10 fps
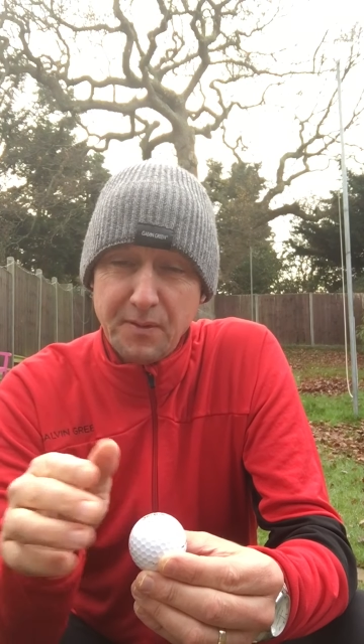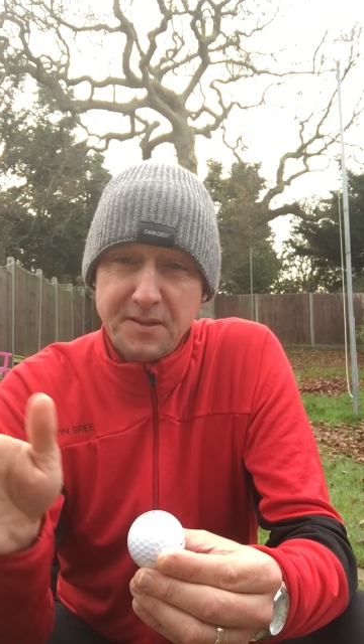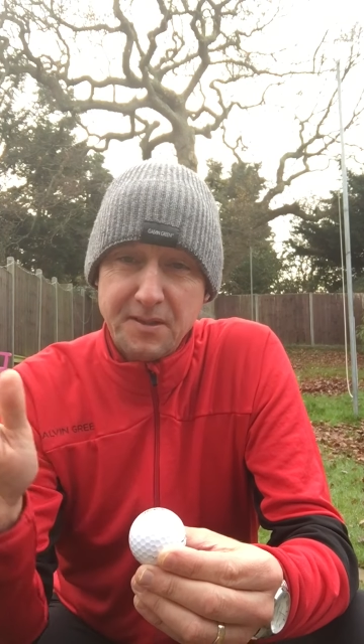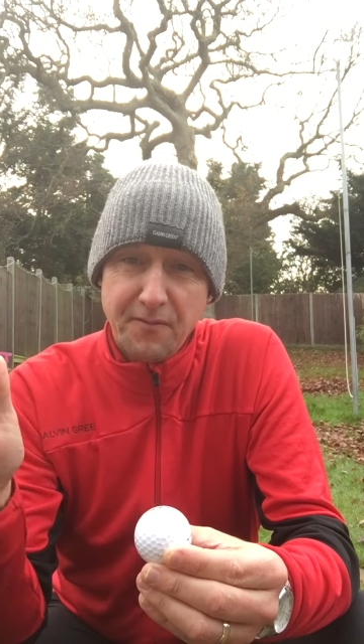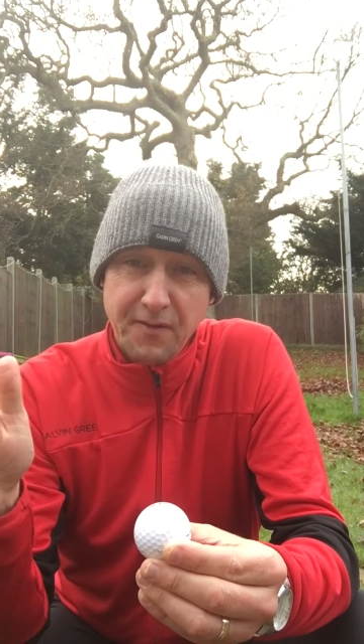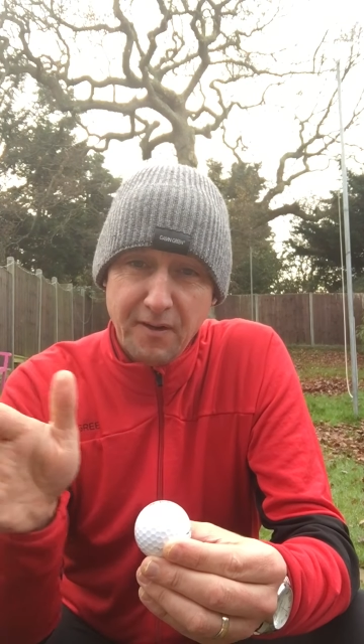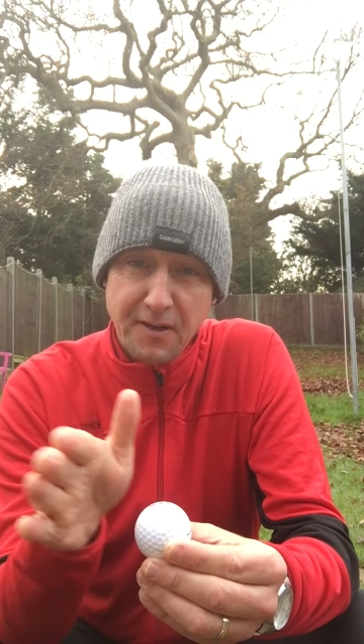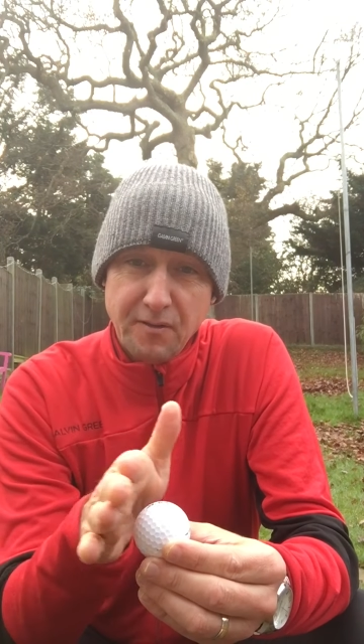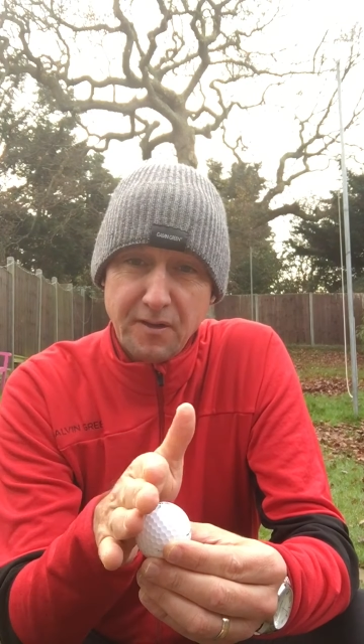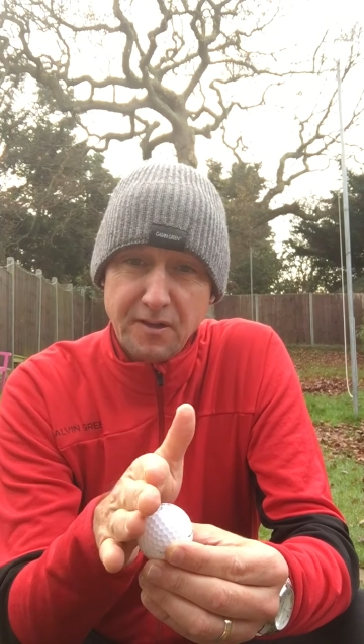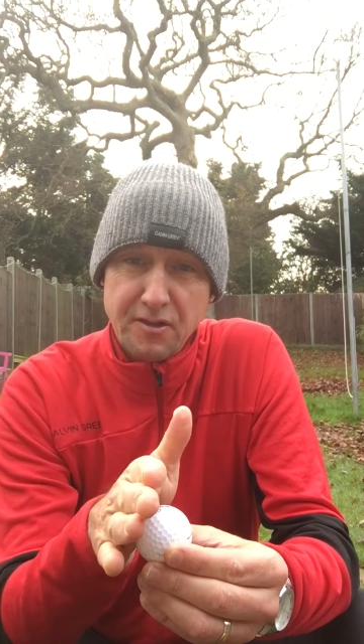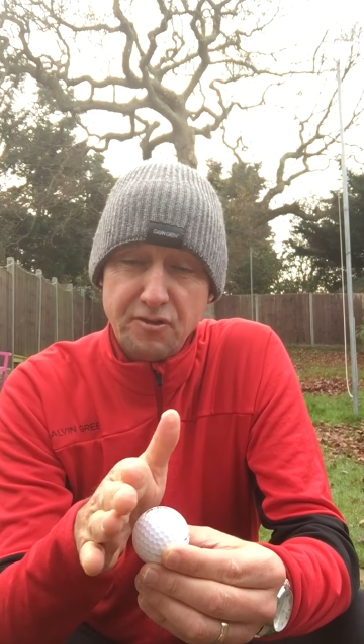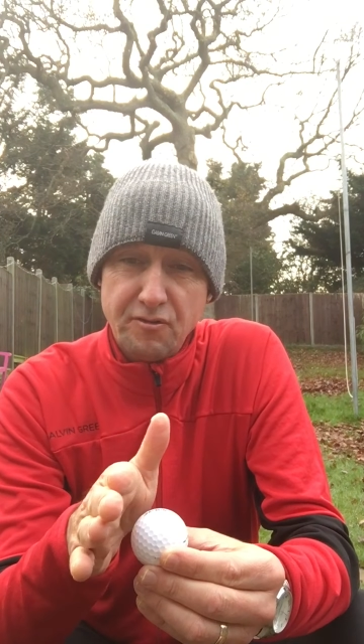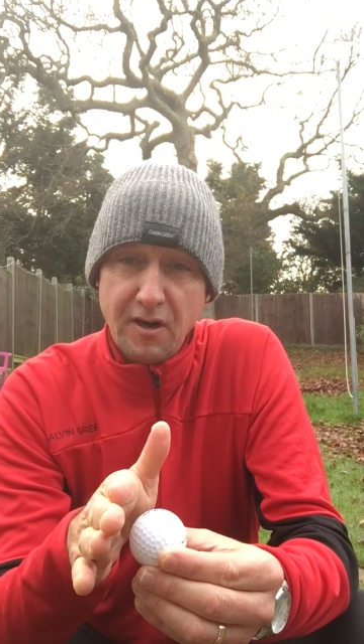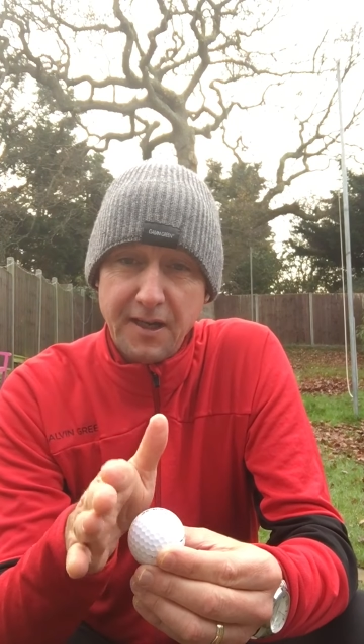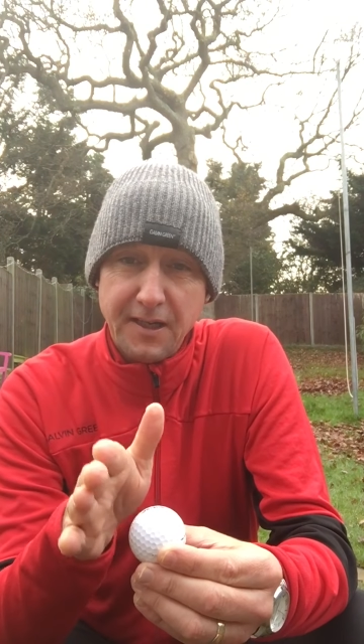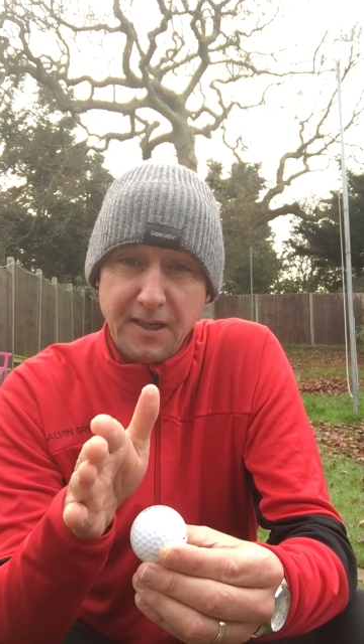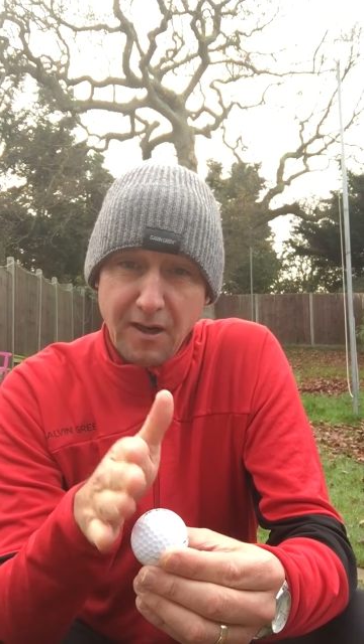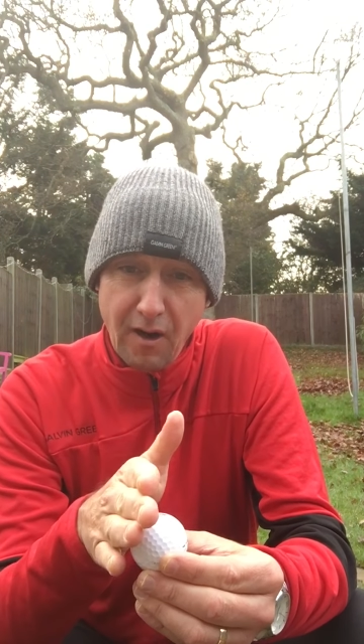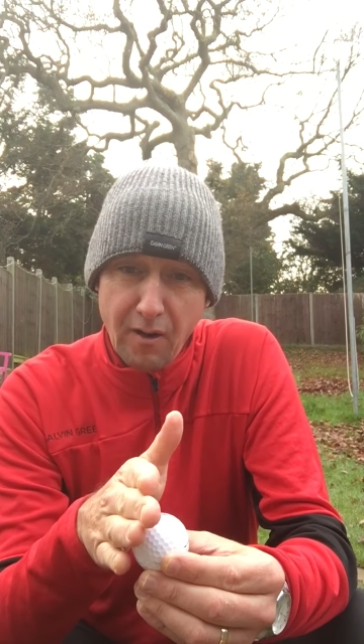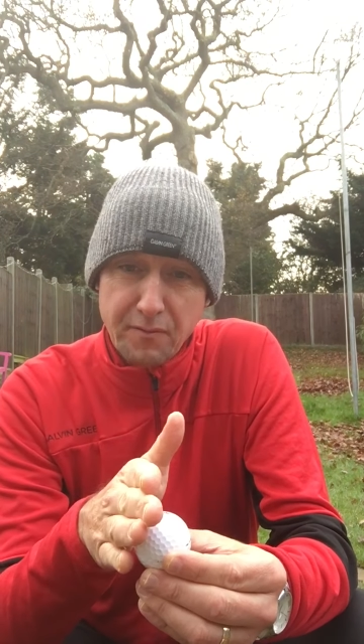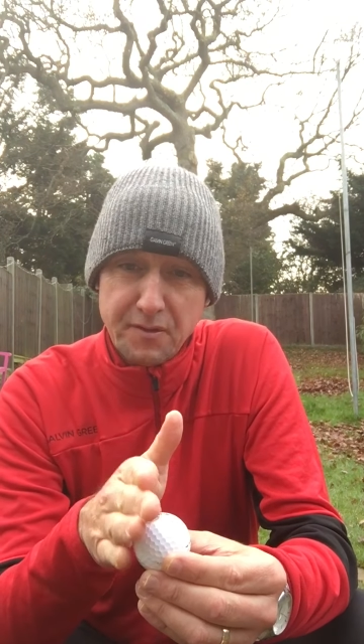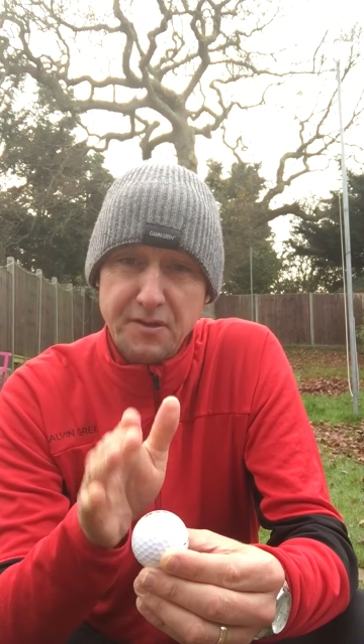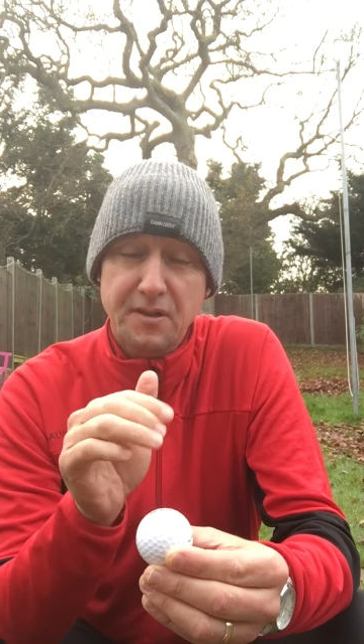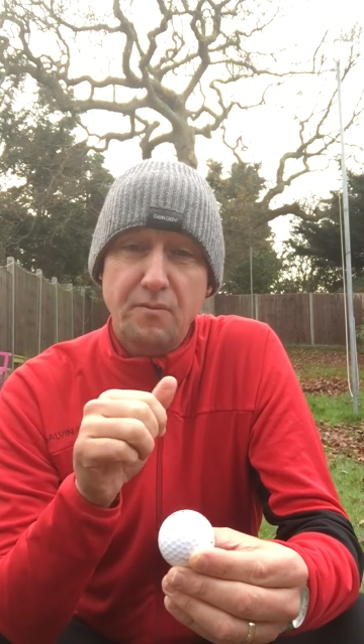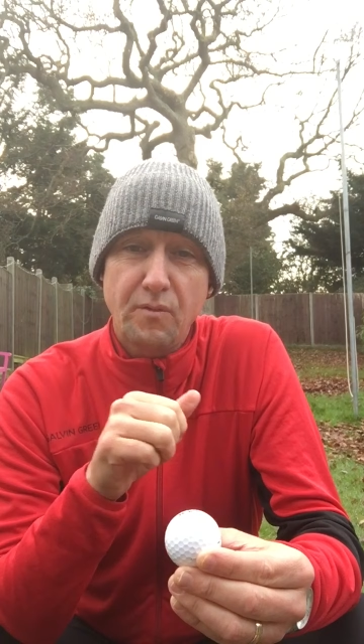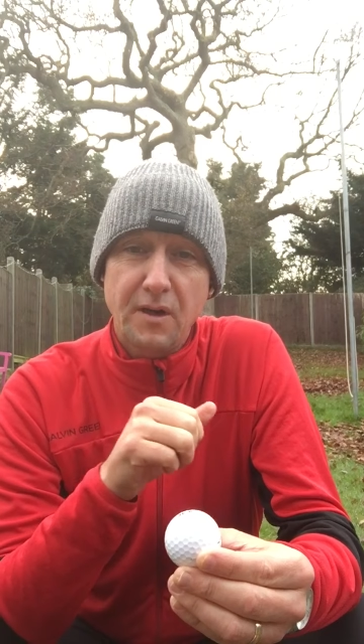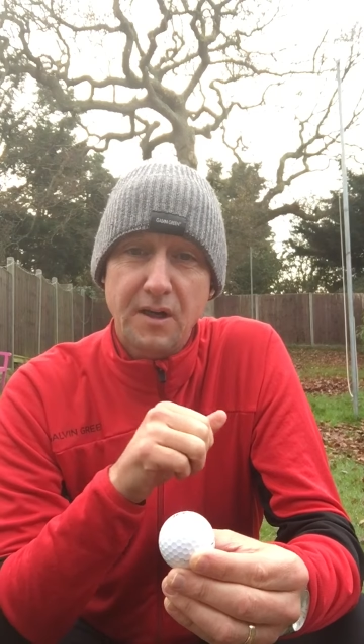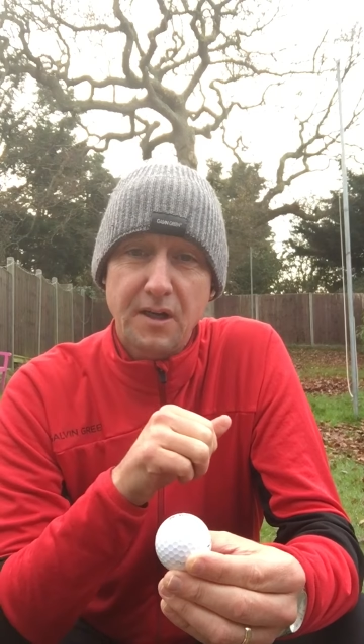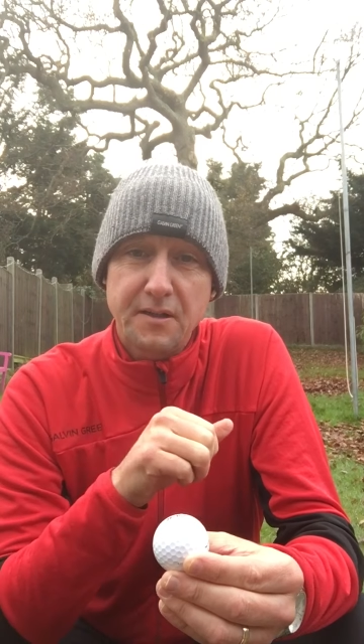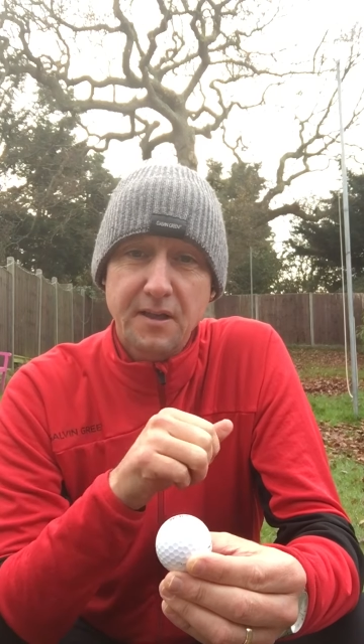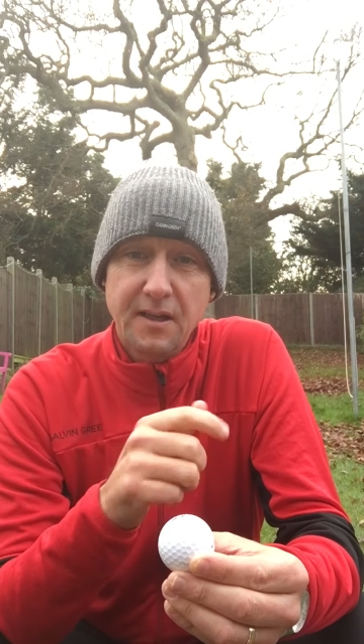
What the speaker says: is to feel like you're going to strike onto the word